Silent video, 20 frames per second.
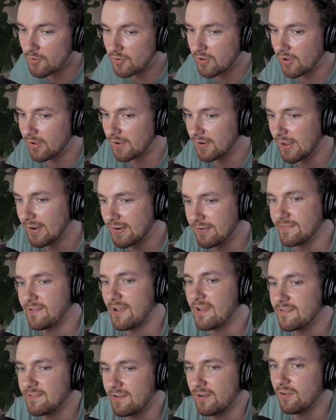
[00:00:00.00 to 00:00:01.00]
good, and
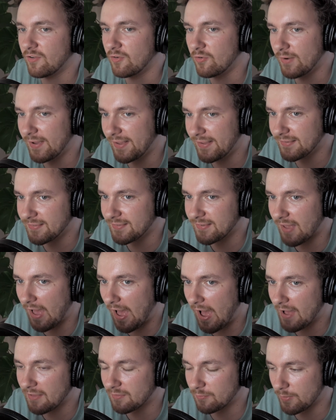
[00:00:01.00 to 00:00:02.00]
Jake Gyllenhaal is,
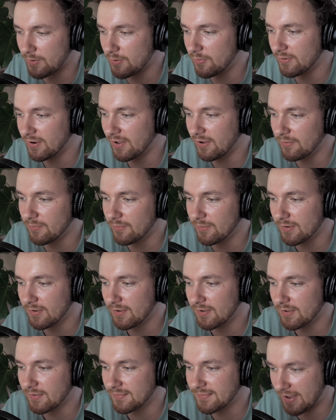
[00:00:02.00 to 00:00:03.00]
as we all know,
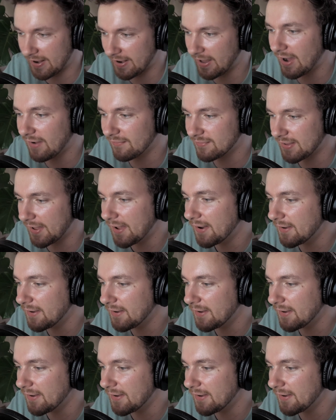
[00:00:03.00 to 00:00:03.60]
10 out of 10.